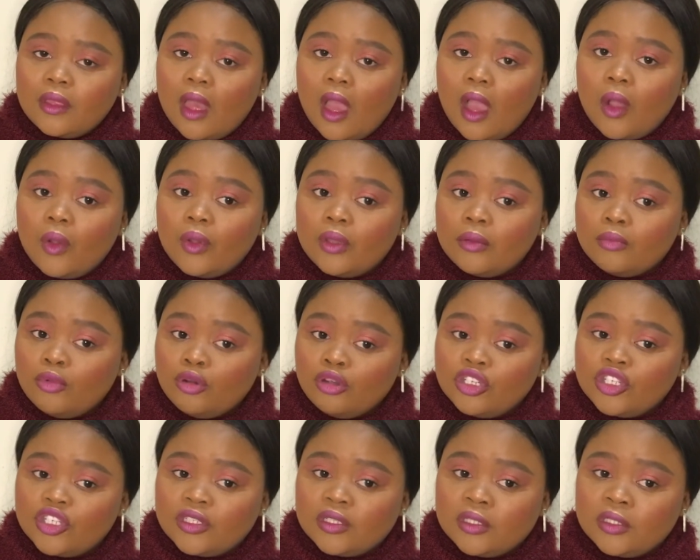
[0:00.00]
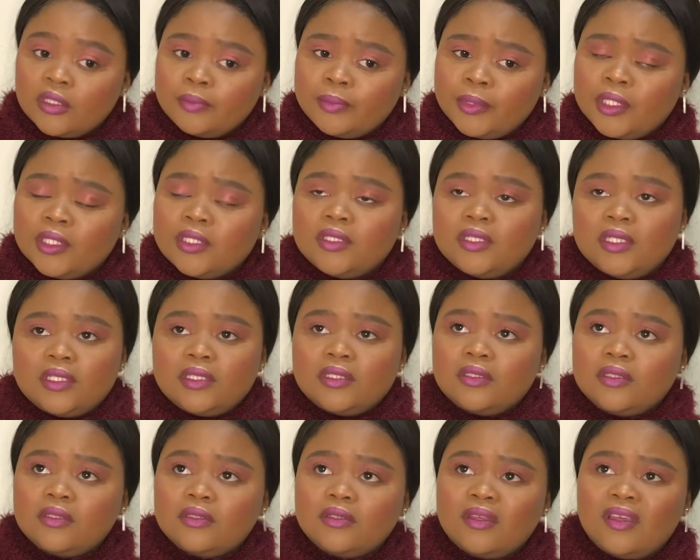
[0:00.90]
our emotions because
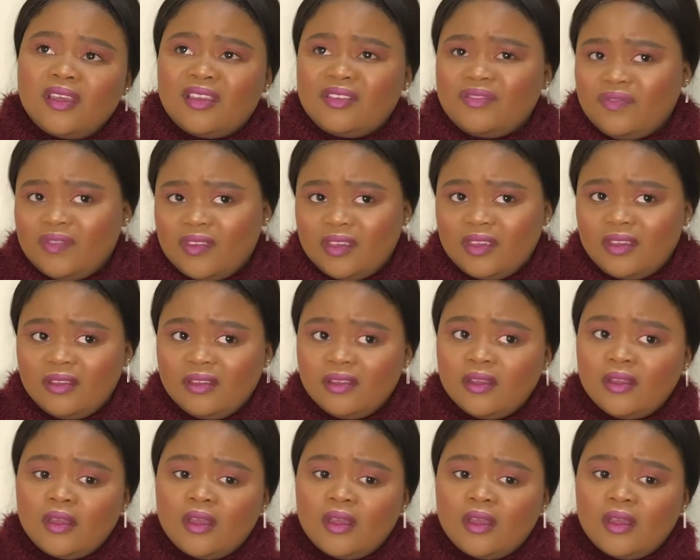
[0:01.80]
it's heavy.